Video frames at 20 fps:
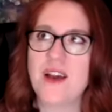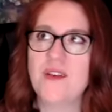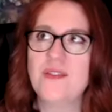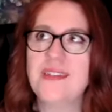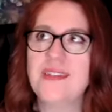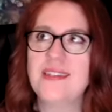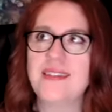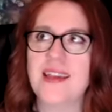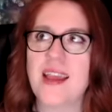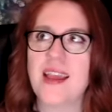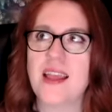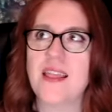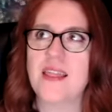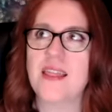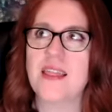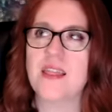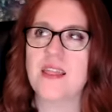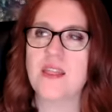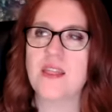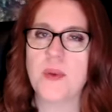I would say
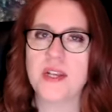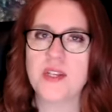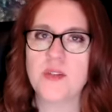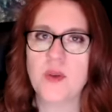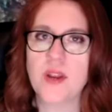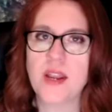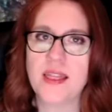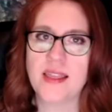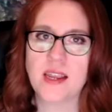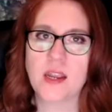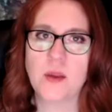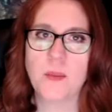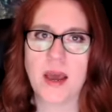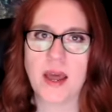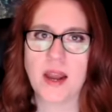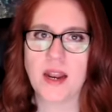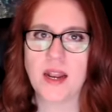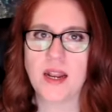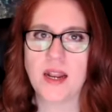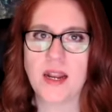the best way to think
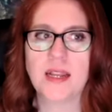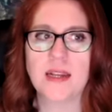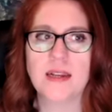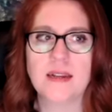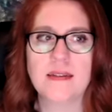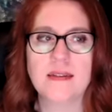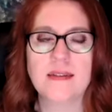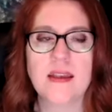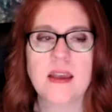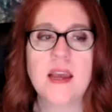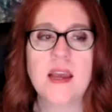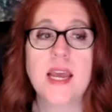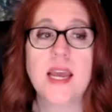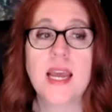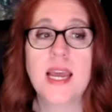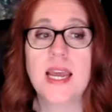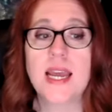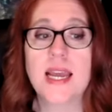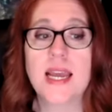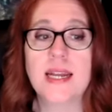about it is
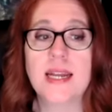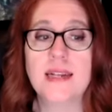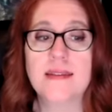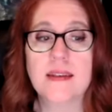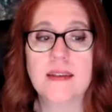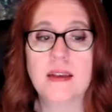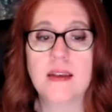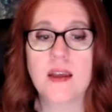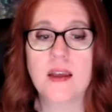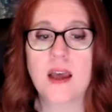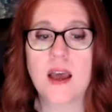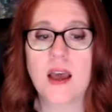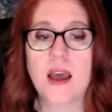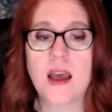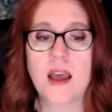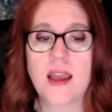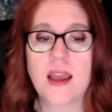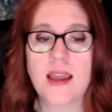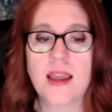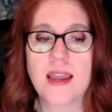it's
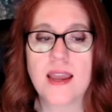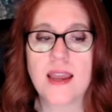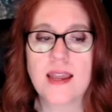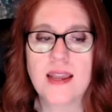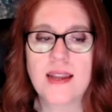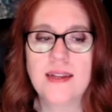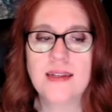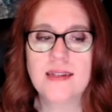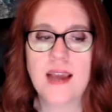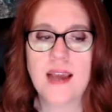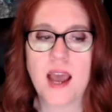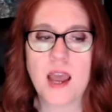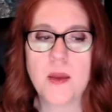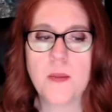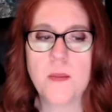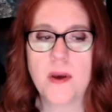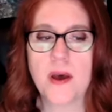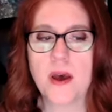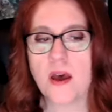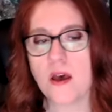any
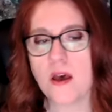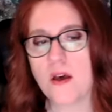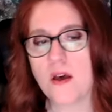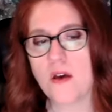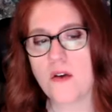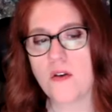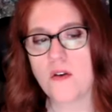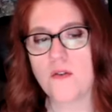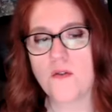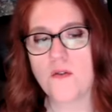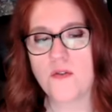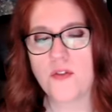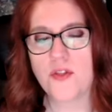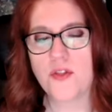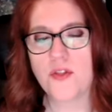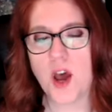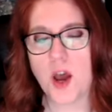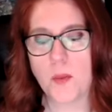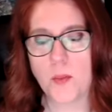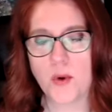type of
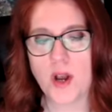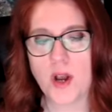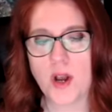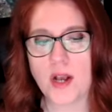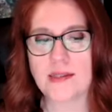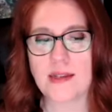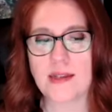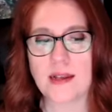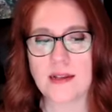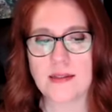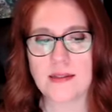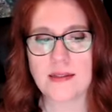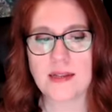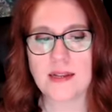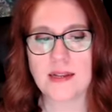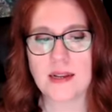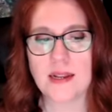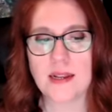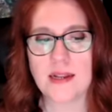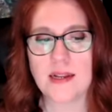thought process
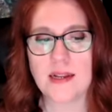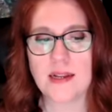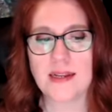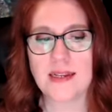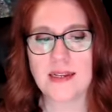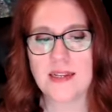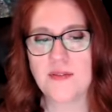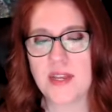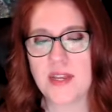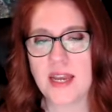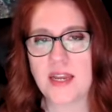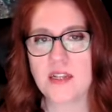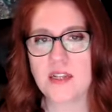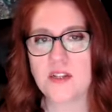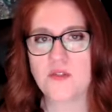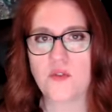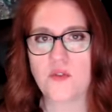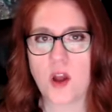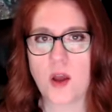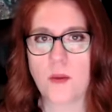that
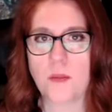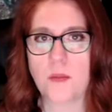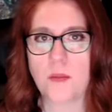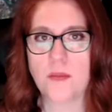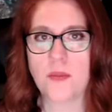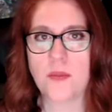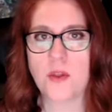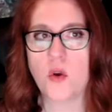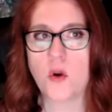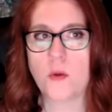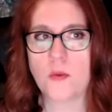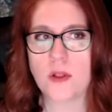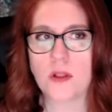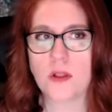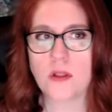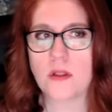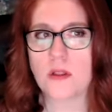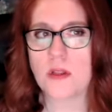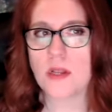deviates from the normal